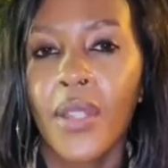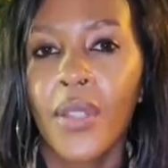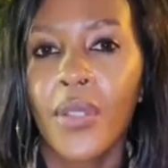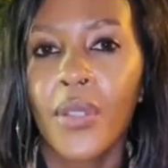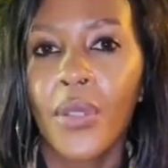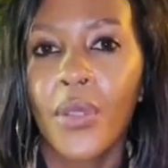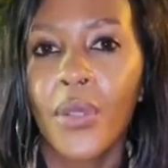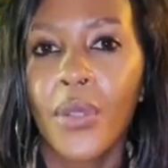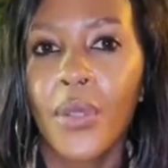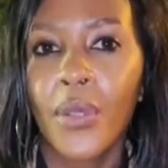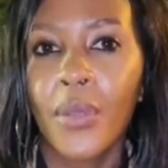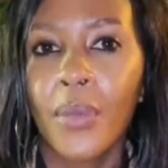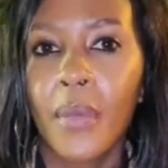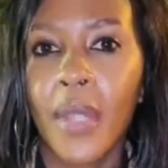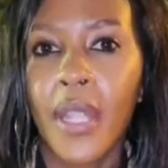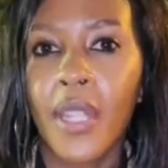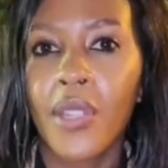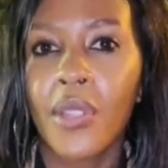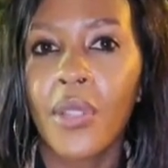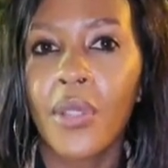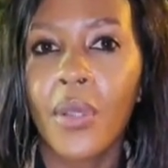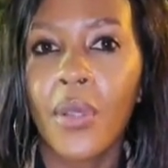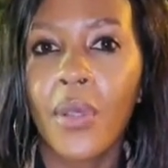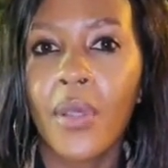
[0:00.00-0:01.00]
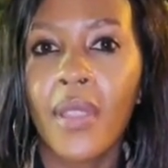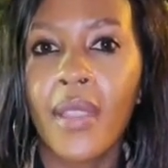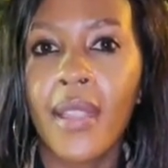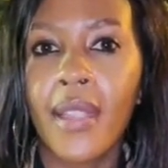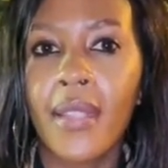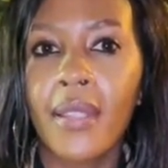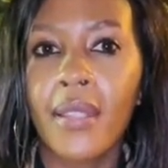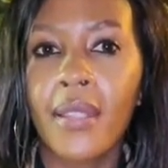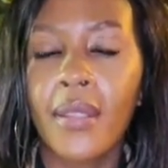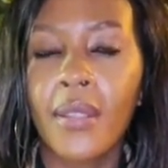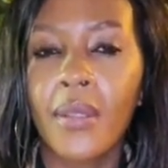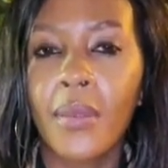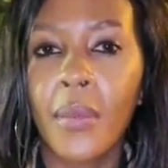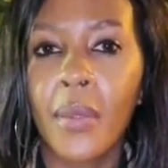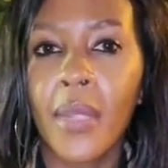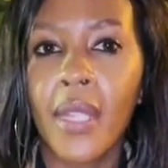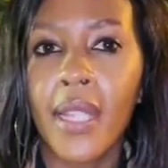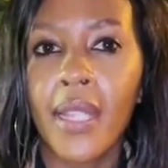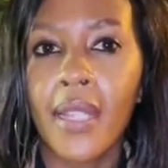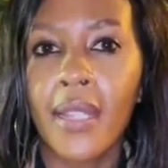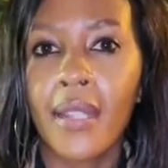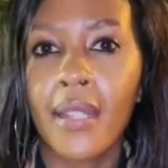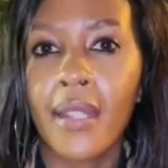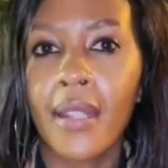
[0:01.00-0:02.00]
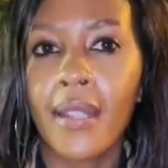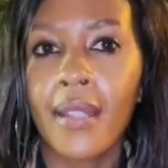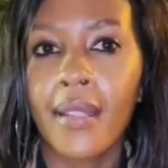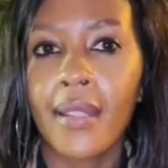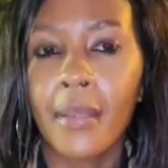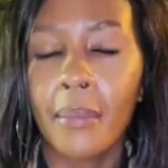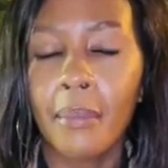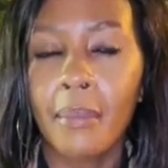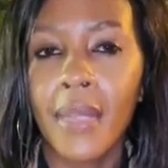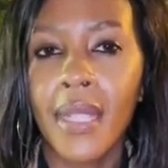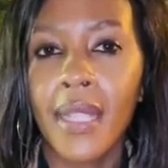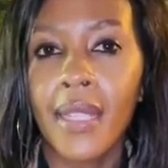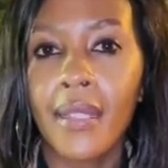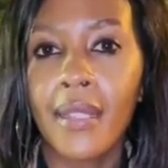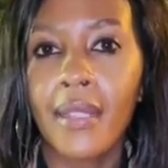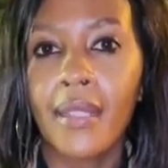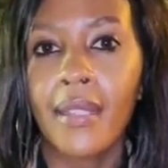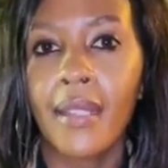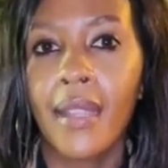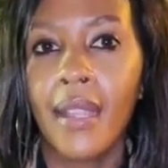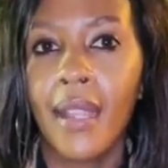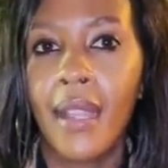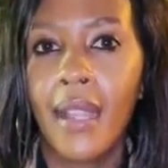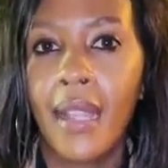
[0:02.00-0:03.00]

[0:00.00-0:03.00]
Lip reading: to make sure that we submit